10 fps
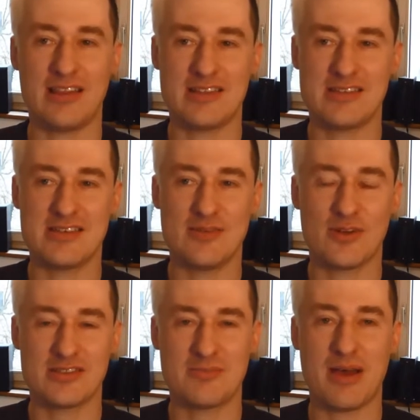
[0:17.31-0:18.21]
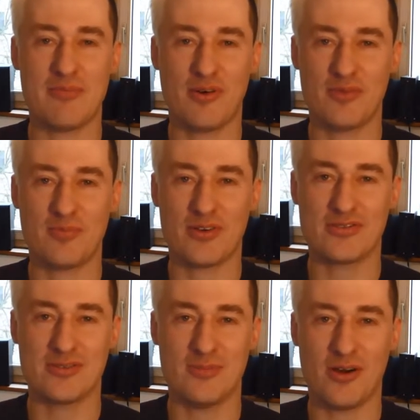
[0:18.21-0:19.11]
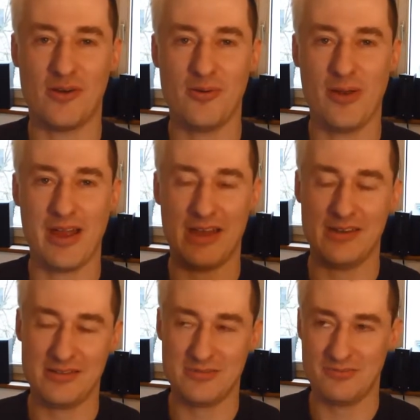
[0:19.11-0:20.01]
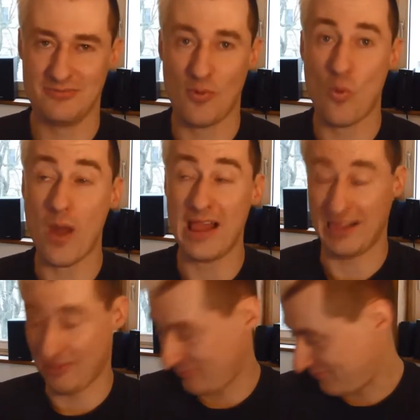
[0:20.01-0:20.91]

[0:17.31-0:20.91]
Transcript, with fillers: let's see what's in my post box tomorrow? And well,